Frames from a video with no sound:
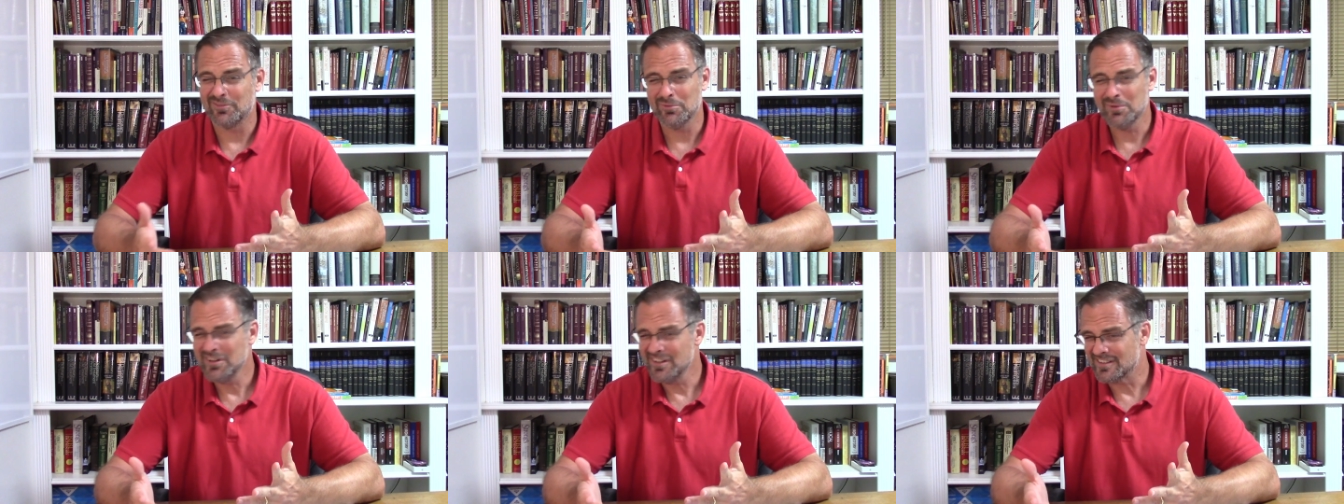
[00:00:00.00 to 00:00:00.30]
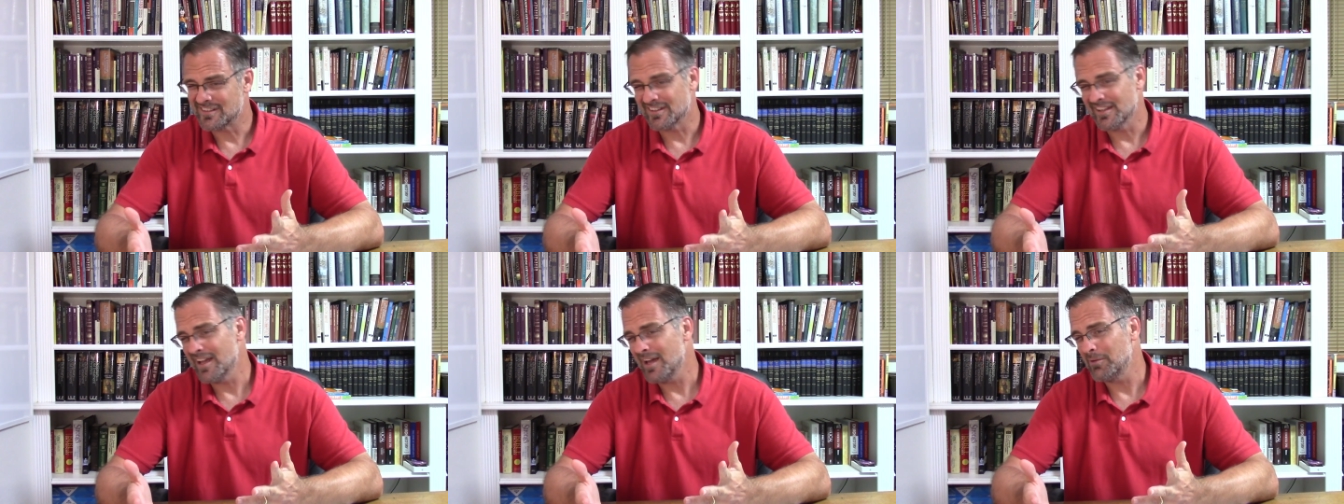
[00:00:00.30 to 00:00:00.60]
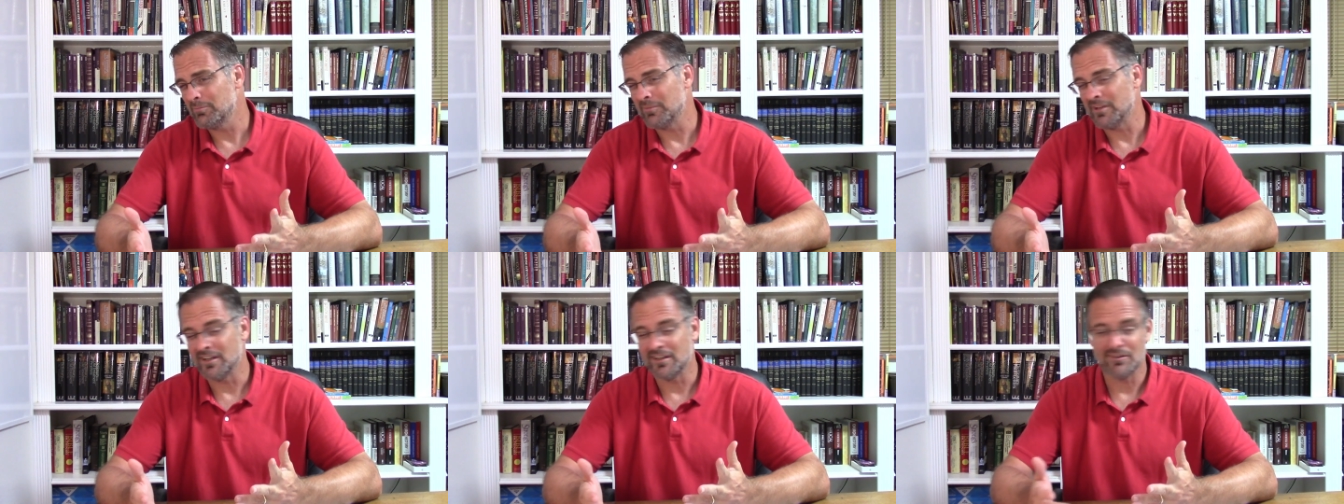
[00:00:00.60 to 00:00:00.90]
what does that
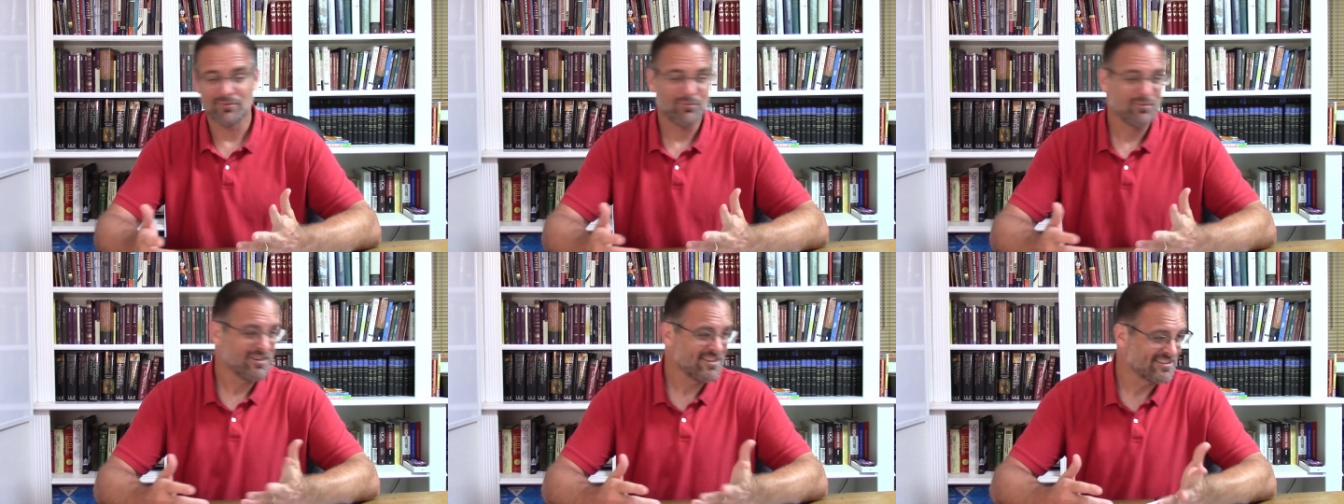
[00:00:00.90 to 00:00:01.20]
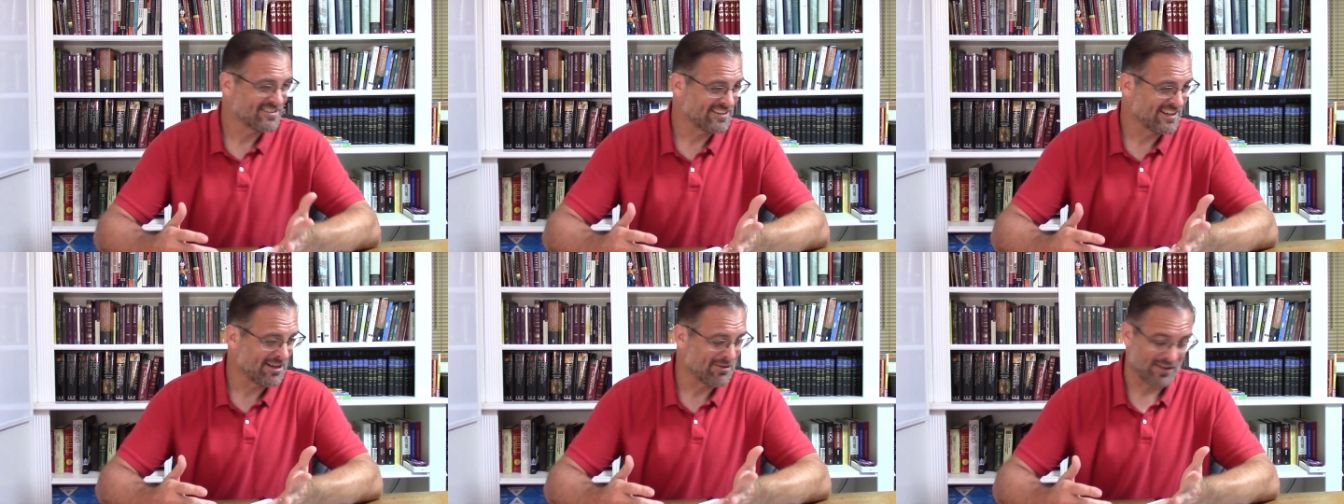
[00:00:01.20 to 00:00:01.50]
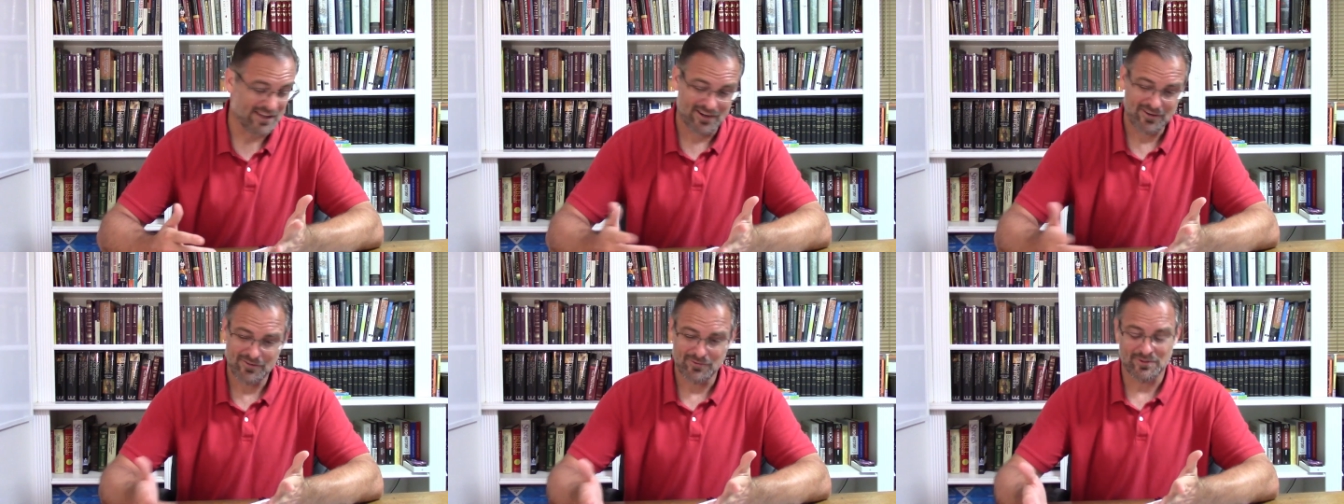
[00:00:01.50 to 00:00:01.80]
mean, and what is that? I
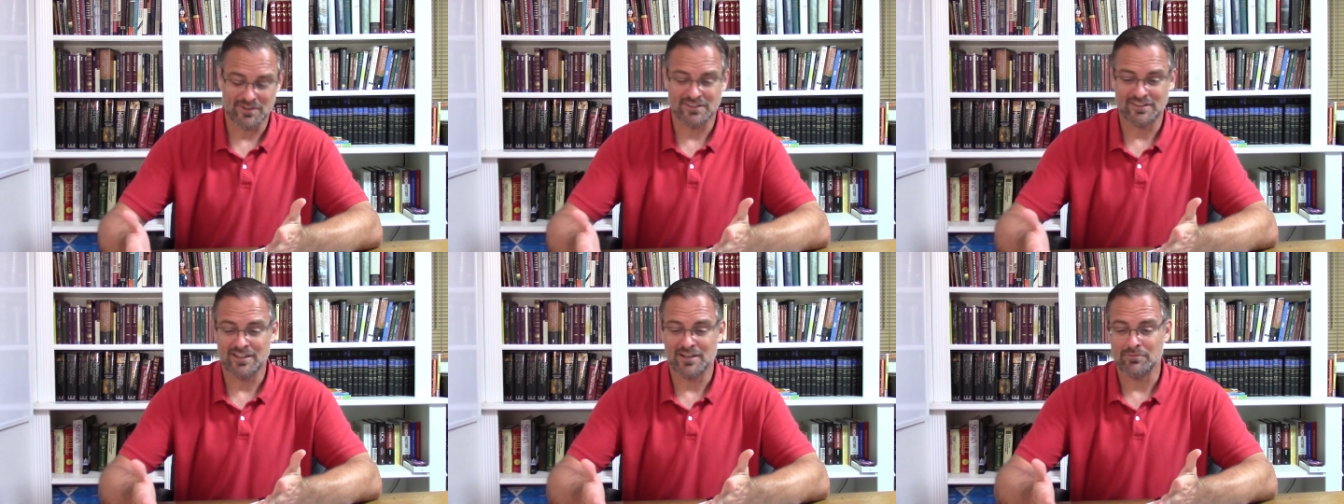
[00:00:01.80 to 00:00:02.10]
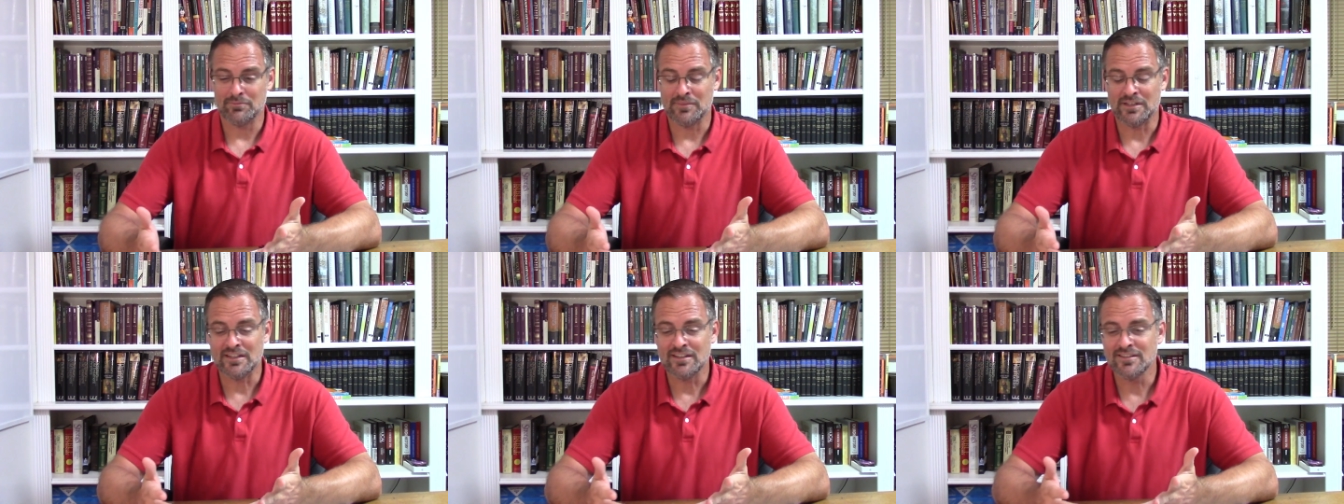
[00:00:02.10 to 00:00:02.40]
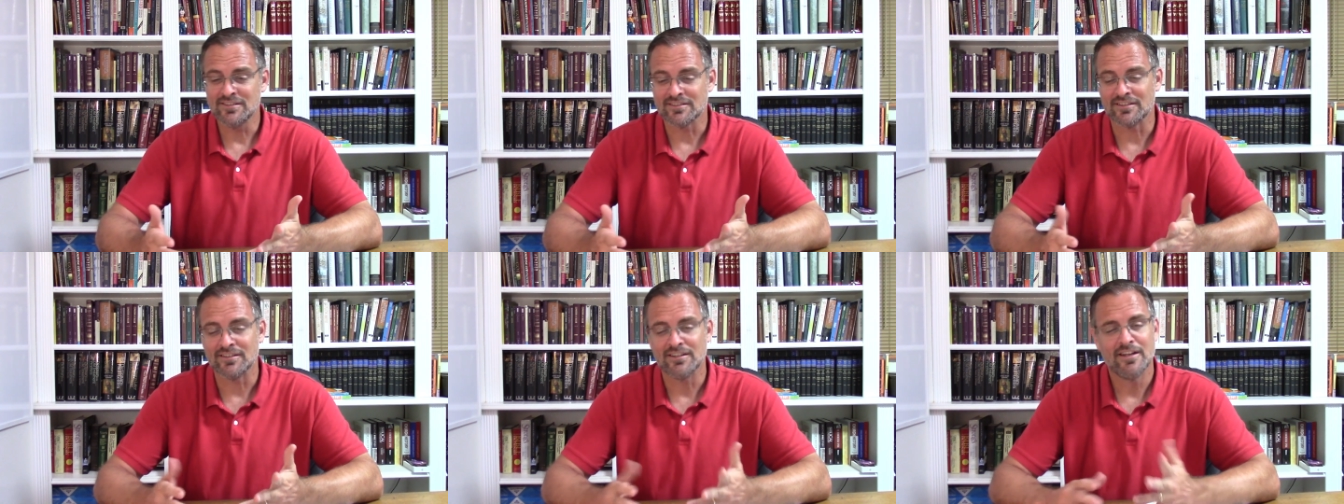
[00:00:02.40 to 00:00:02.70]
don't know what that
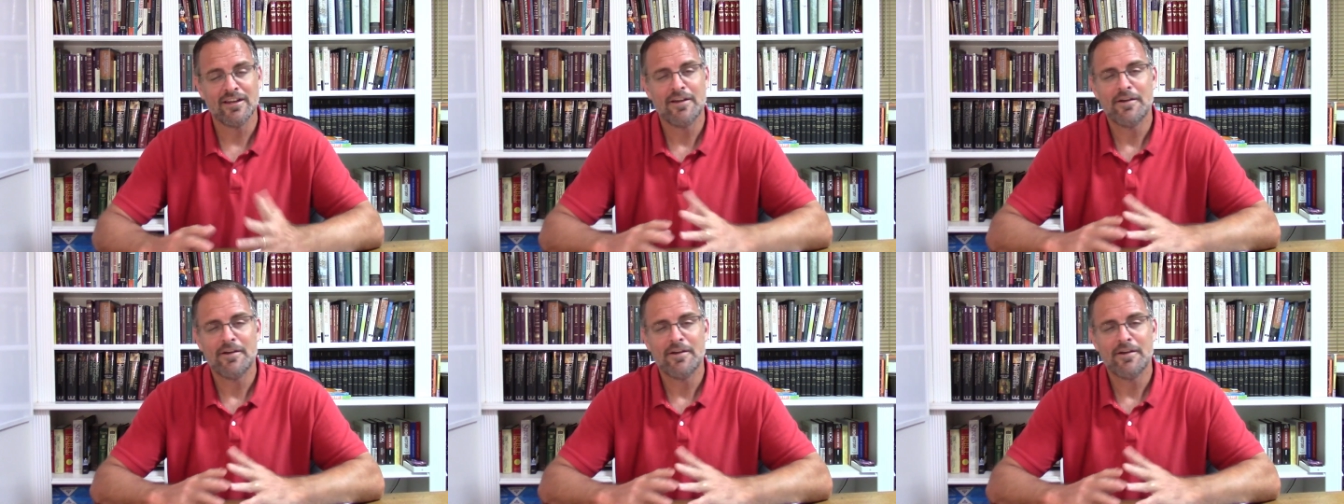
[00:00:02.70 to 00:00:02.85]
means. And